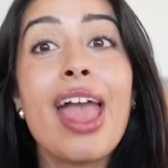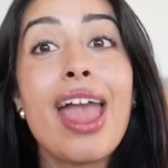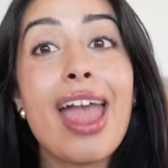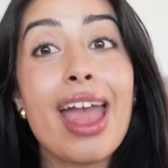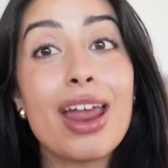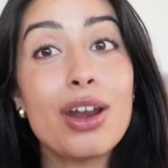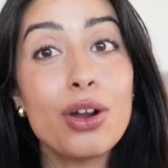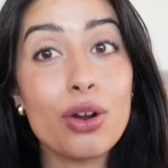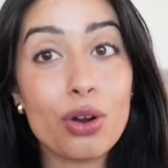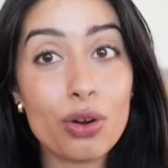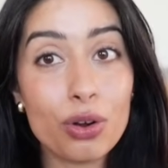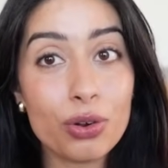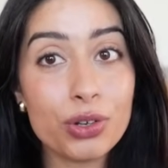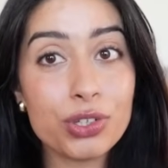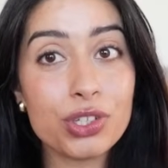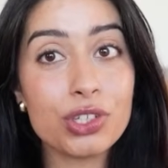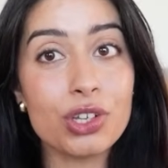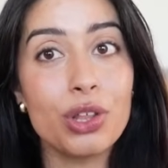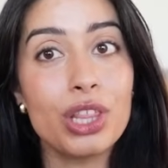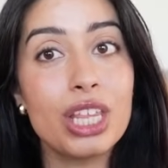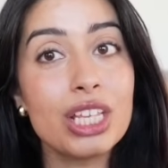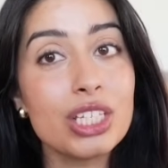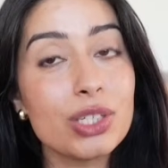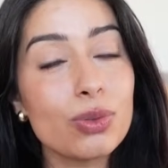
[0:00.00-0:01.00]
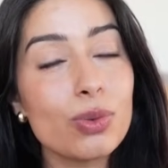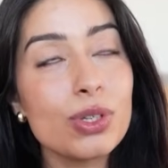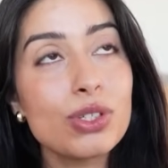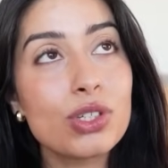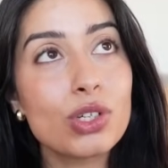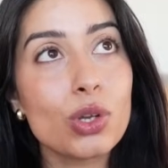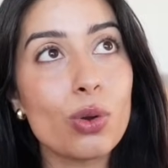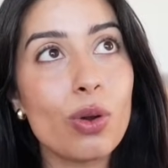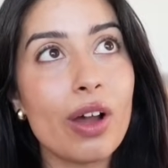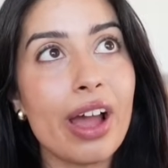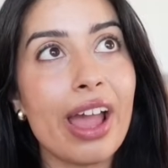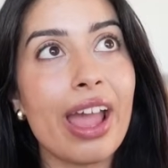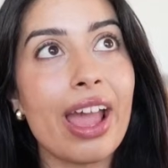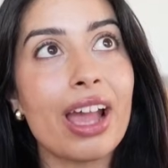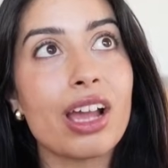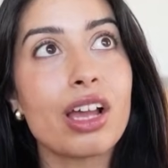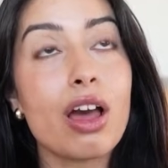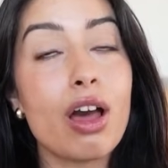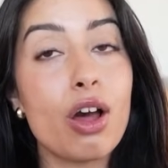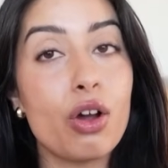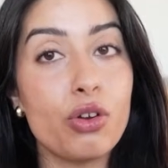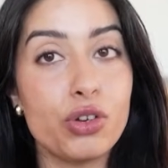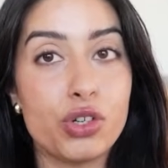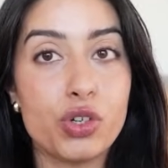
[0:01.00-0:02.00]
And also, this was quite a
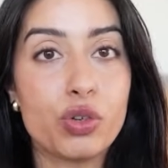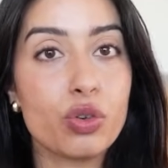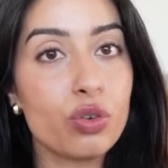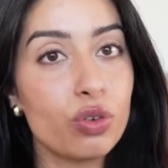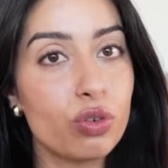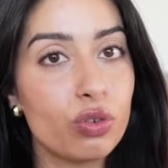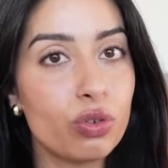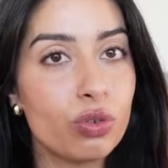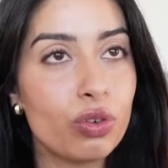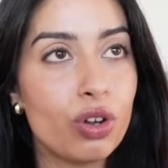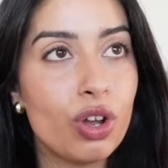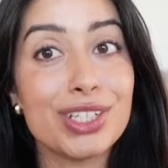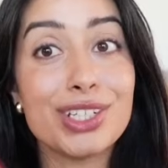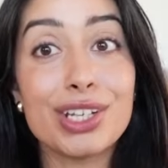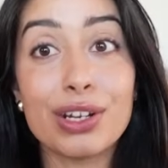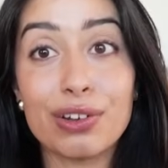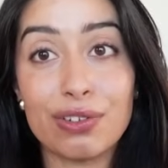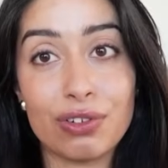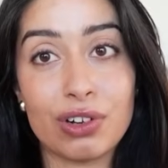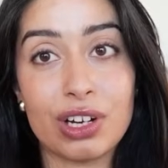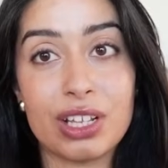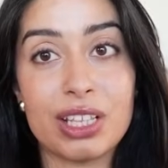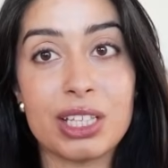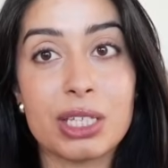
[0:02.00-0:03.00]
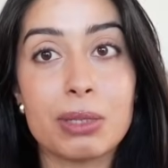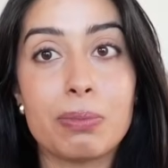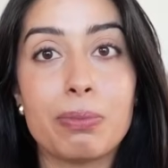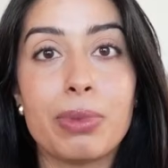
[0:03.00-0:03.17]
cultural difference.